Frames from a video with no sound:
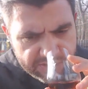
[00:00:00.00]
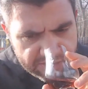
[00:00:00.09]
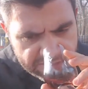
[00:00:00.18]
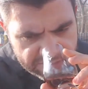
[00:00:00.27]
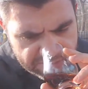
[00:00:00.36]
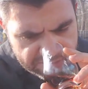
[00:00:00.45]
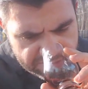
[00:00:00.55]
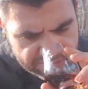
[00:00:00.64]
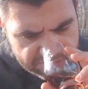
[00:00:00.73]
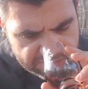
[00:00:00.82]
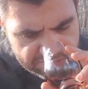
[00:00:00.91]

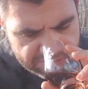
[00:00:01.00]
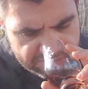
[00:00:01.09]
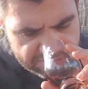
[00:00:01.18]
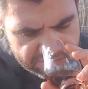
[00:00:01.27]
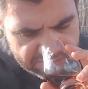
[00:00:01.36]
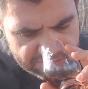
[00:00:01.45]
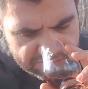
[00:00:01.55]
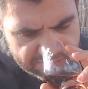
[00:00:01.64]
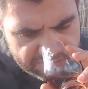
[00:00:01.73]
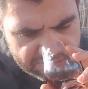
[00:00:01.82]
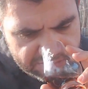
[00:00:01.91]

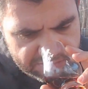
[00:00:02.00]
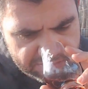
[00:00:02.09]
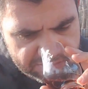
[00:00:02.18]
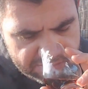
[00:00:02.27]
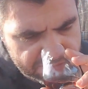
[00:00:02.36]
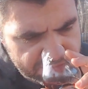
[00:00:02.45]
Nothing is said.